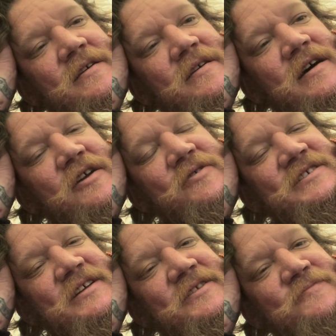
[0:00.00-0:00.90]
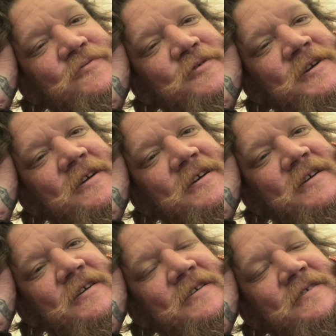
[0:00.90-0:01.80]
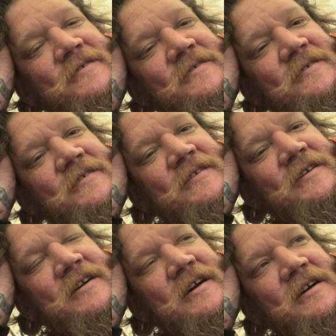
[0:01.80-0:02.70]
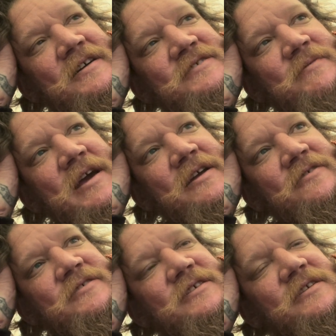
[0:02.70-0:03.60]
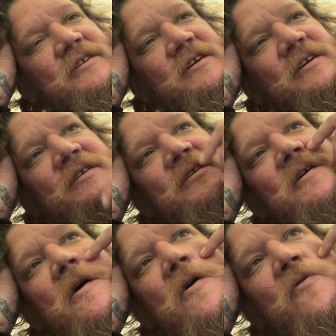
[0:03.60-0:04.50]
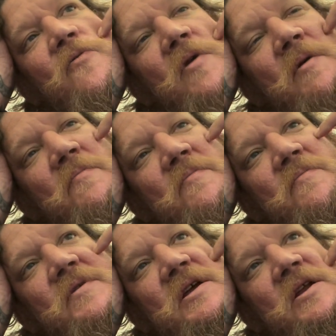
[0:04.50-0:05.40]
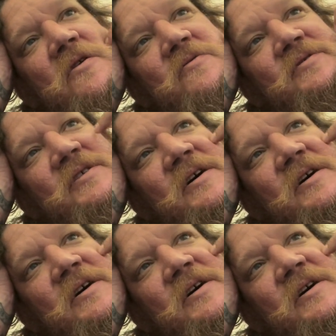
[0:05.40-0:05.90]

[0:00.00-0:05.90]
I know I said this morning I got some haters on Rim Dino's